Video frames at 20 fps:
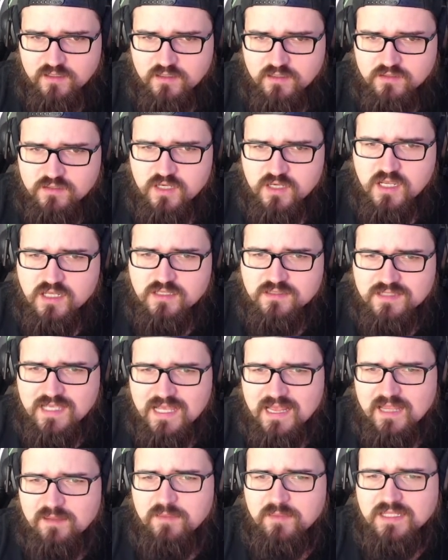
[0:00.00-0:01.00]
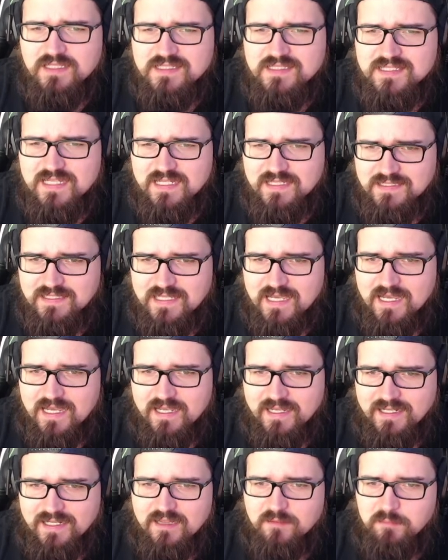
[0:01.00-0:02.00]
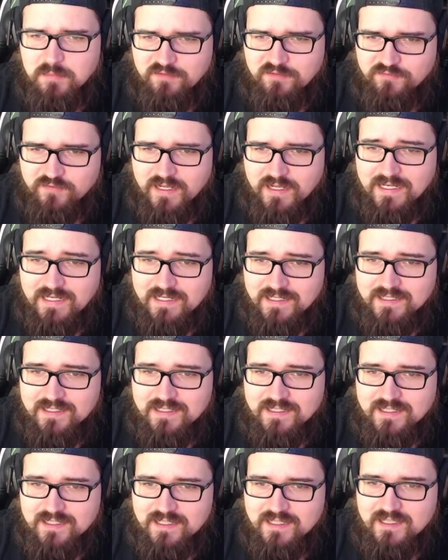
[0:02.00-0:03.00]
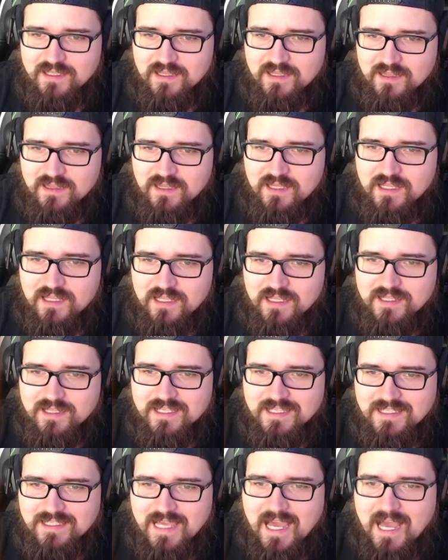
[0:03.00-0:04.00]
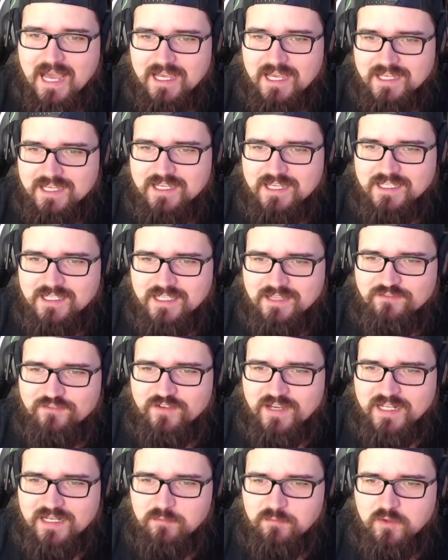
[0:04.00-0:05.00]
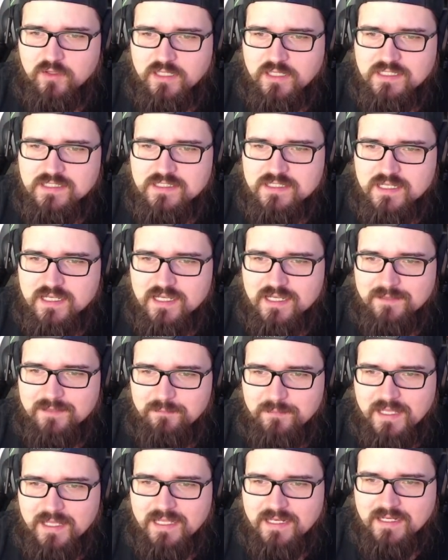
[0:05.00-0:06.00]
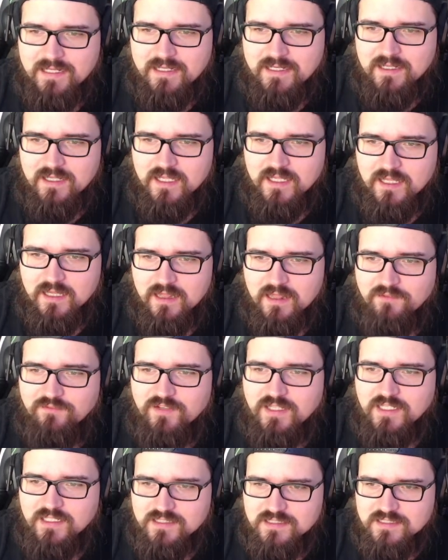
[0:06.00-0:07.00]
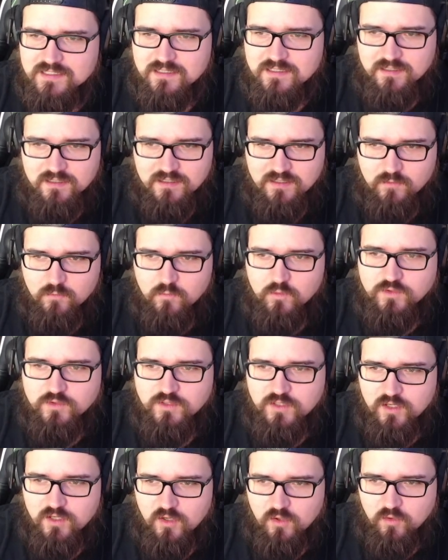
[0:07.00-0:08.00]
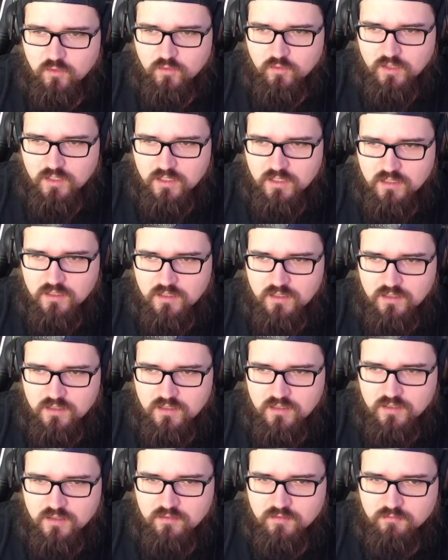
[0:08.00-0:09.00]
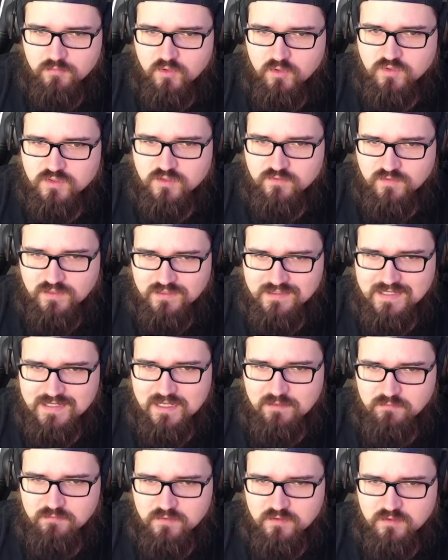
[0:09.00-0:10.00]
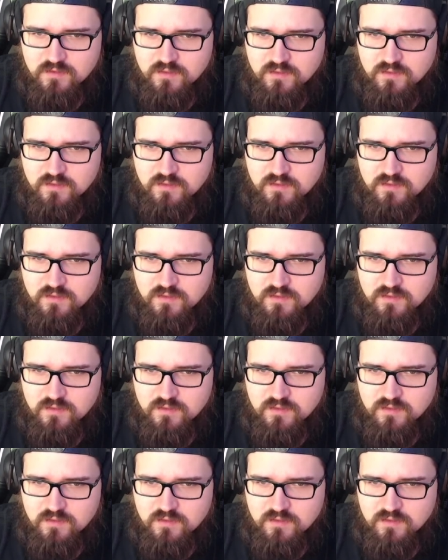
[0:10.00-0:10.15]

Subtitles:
Just tell him I'd sent ya, and I'll be fine. Yeah, can find him on his man in Lavinus Waterhole most of the time.